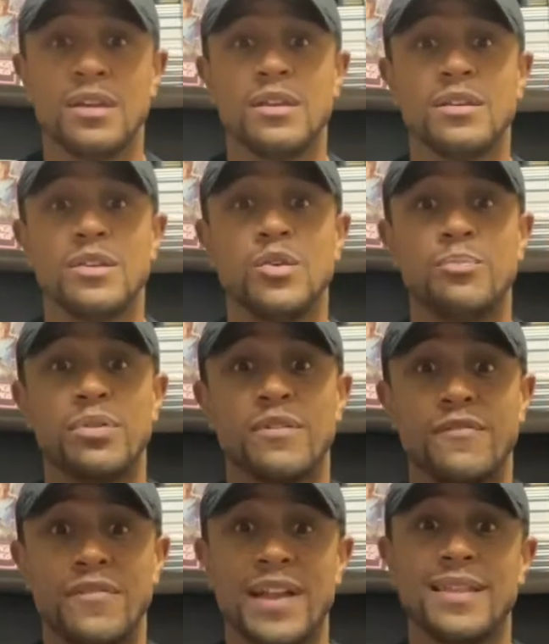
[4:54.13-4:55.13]
You
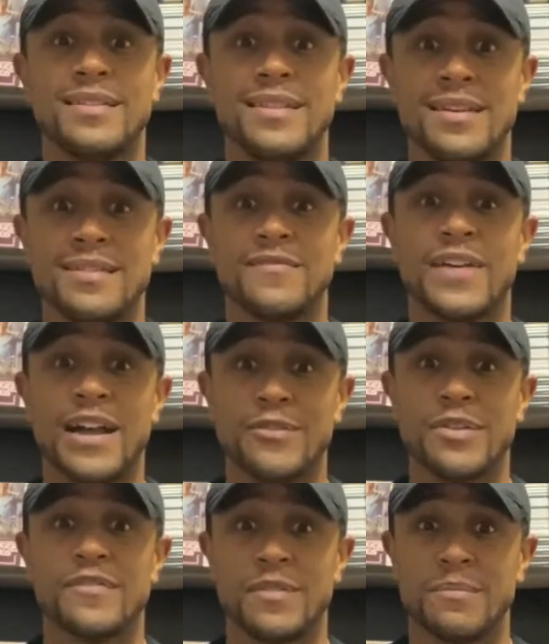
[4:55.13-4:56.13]
prevent this
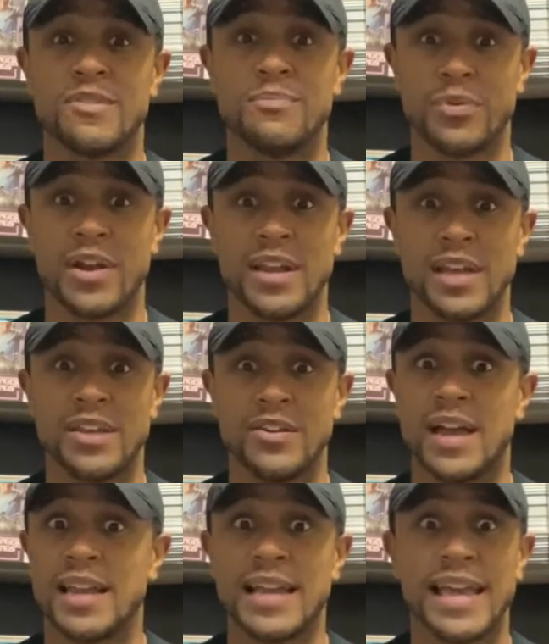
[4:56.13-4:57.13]
virus from spreading. You're
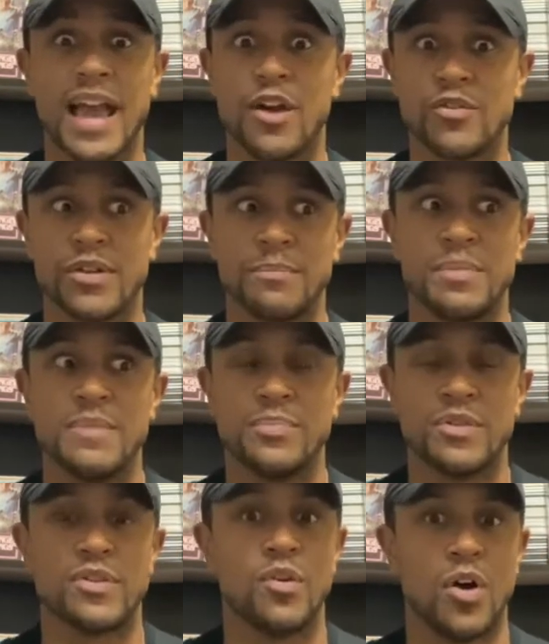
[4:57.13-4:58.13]
not encountering
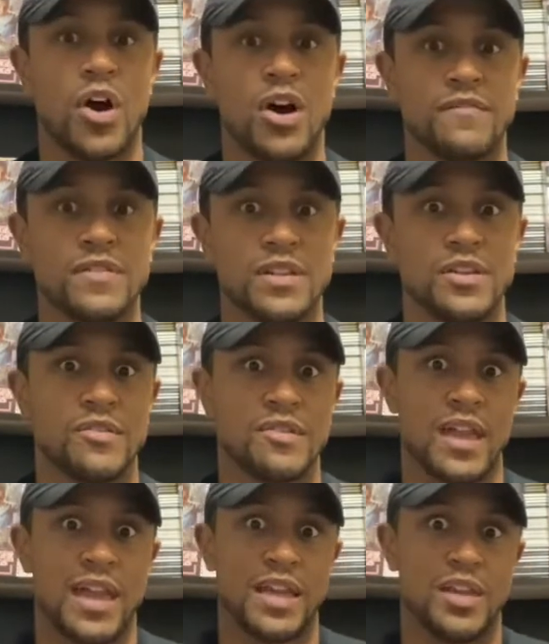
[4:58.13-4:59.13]
people so often. You're
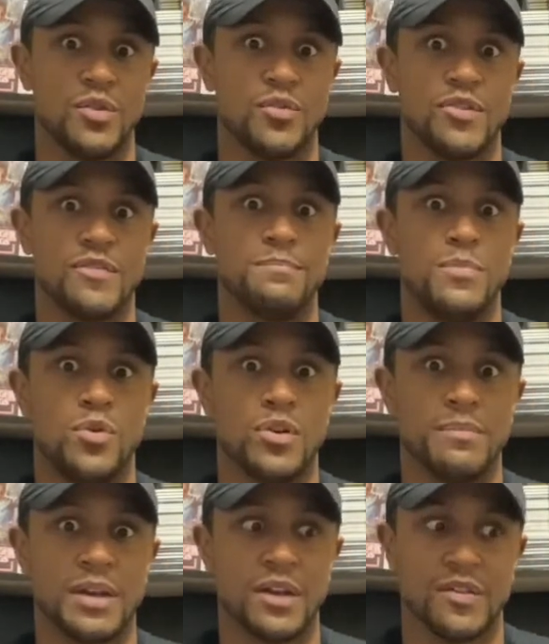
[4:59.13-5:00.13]
staying indoors
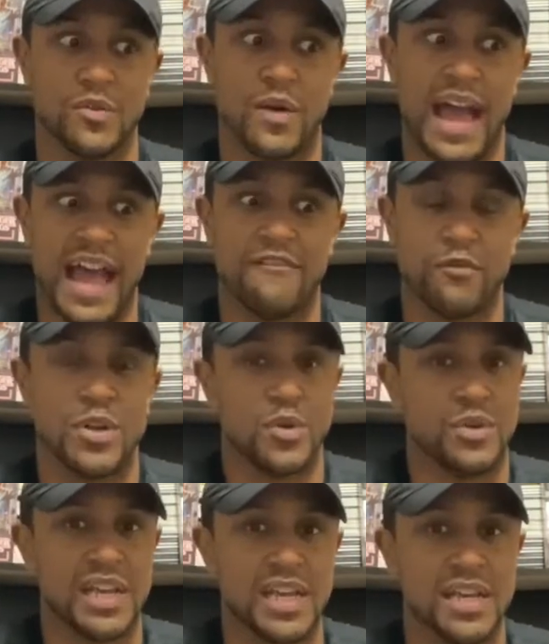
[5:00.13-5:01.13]
more because you have what you
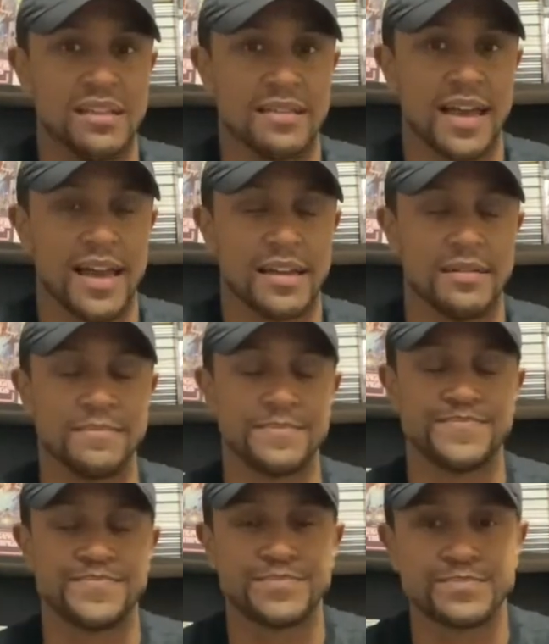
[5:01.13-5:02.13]
need inside.
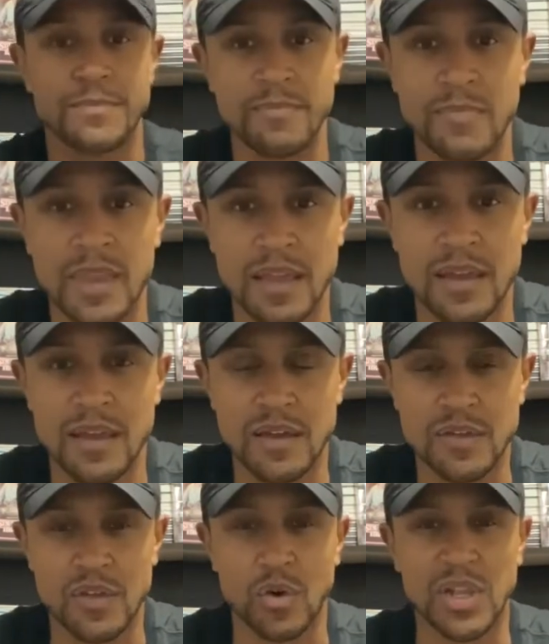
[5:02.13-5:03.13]

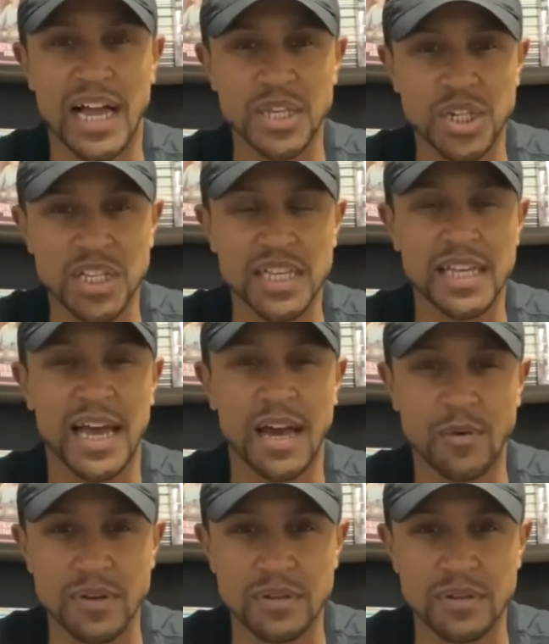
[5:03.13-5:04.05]
So logically, I would